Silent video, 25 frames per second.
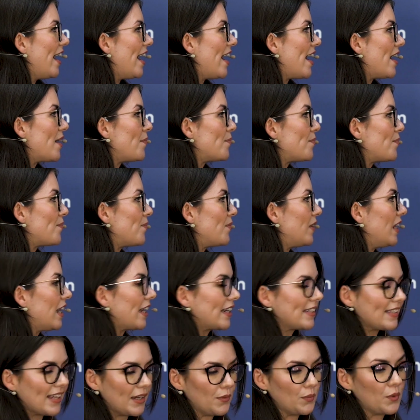
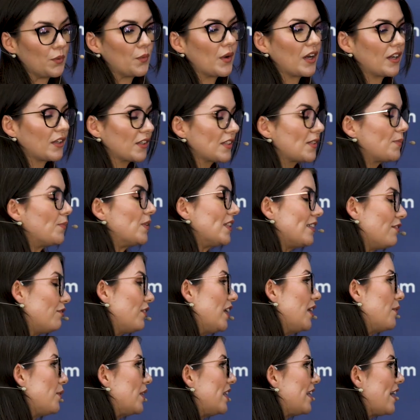like I say, we work
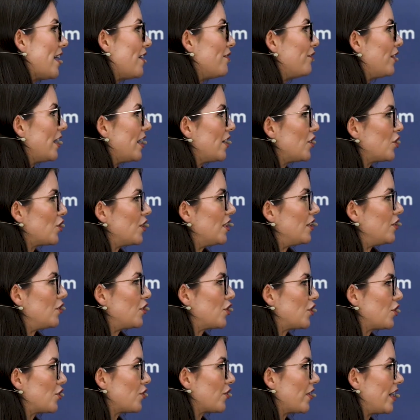specifically with the aviation
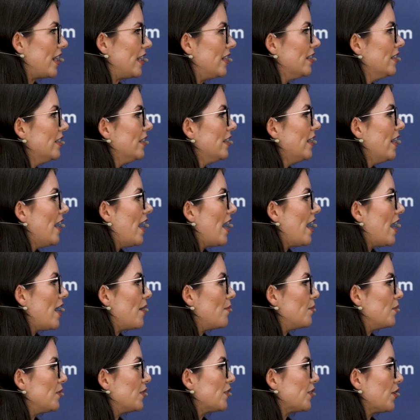industry.
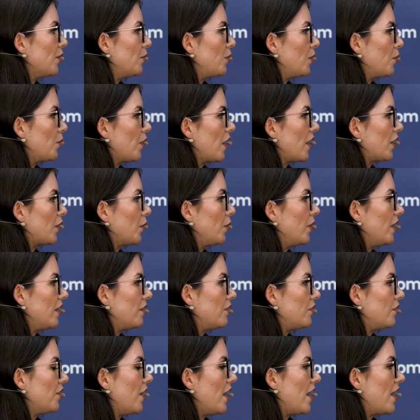So we work
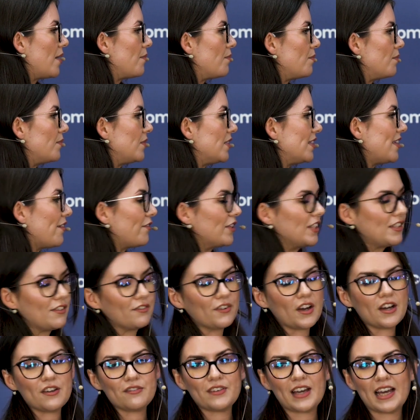with
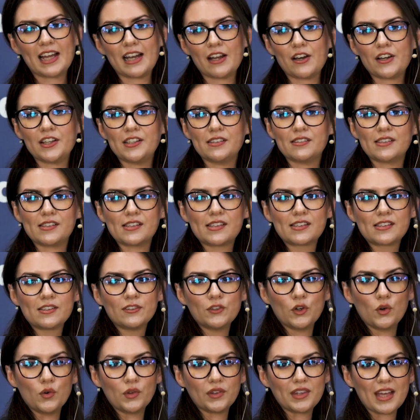75 airlines
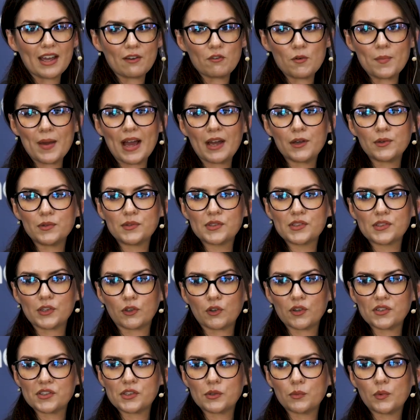or thereabouts
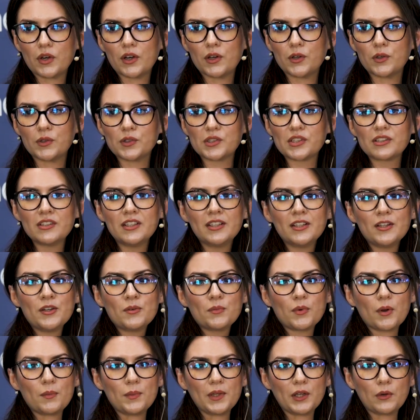across the world.
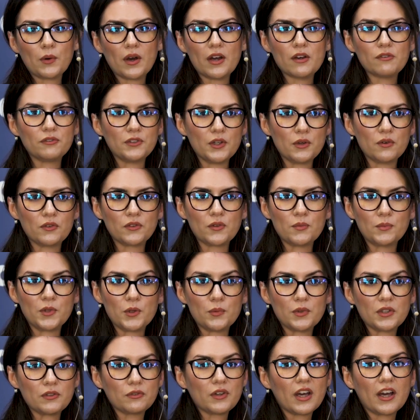Probably quite a few of them
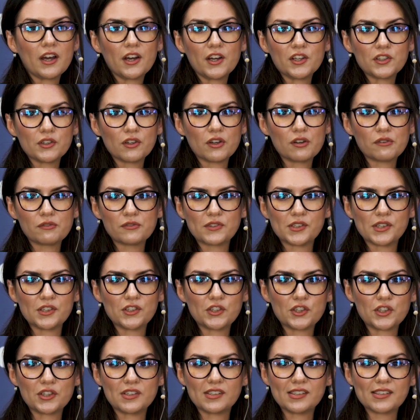you would have heard of,
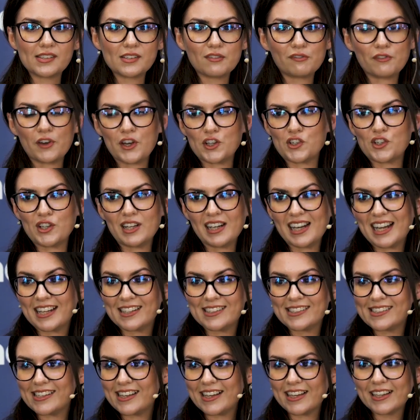such as Virgin
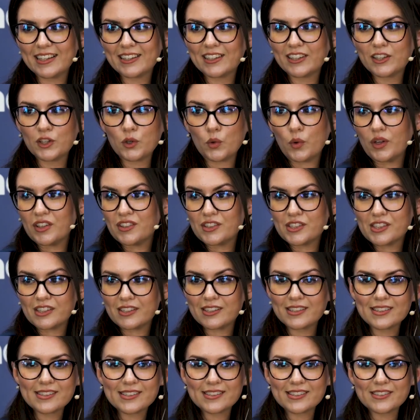Atlantic,
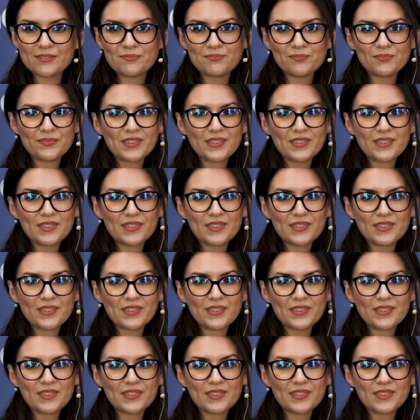Qantas.